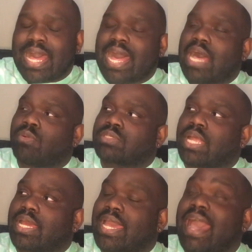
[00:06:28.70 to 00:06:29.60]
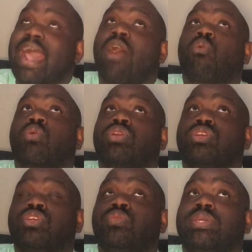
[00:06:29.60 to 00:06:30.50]
I was like, Howard,
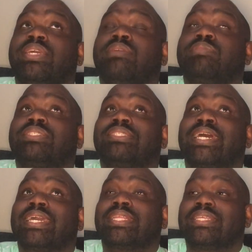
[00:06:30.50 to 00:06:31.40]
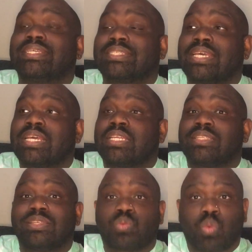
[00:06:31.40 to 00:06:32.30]
you keep saying this.
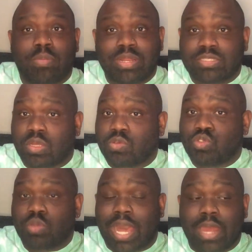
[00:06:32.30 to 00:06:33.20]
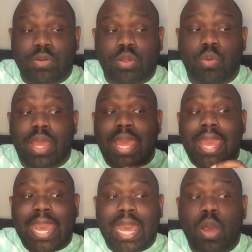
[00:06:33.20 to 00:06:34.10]
This woman has told you, I don't know
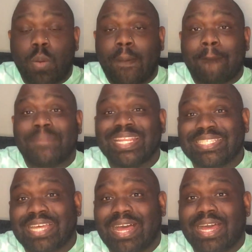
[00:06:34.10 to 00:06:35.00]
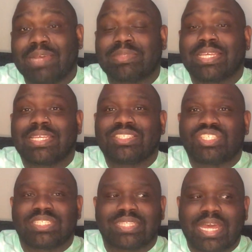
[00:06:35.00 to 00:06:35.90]
how many times,
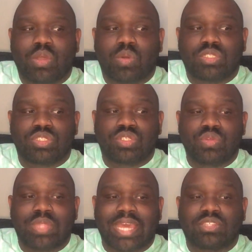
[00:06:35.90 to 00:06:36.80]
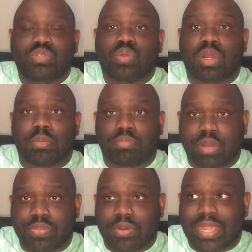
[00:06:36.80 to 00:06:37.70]
she's not going to do that to her
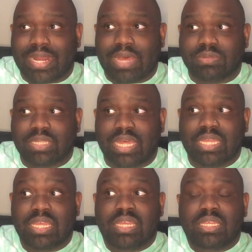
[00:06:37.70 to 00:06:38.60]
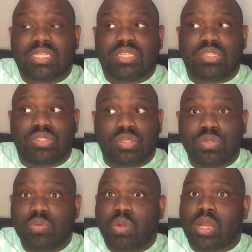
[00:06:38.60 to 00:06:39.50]
brother. And I was like,
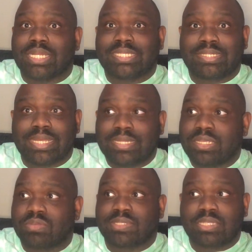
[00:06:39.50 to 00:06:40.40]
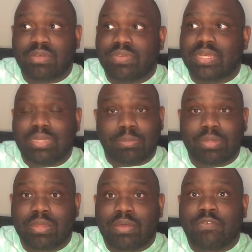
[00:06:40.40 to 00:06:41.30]
you are setting yourself up
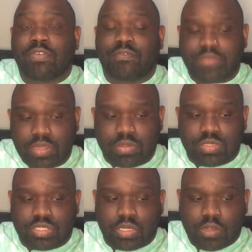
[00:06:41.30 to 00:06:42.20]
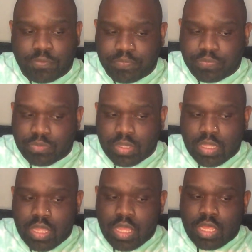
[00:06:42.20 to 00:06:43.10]
for failure, sir.
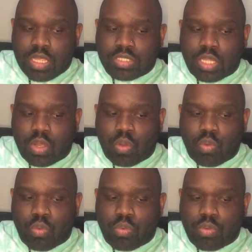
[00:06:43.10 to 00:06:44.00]
So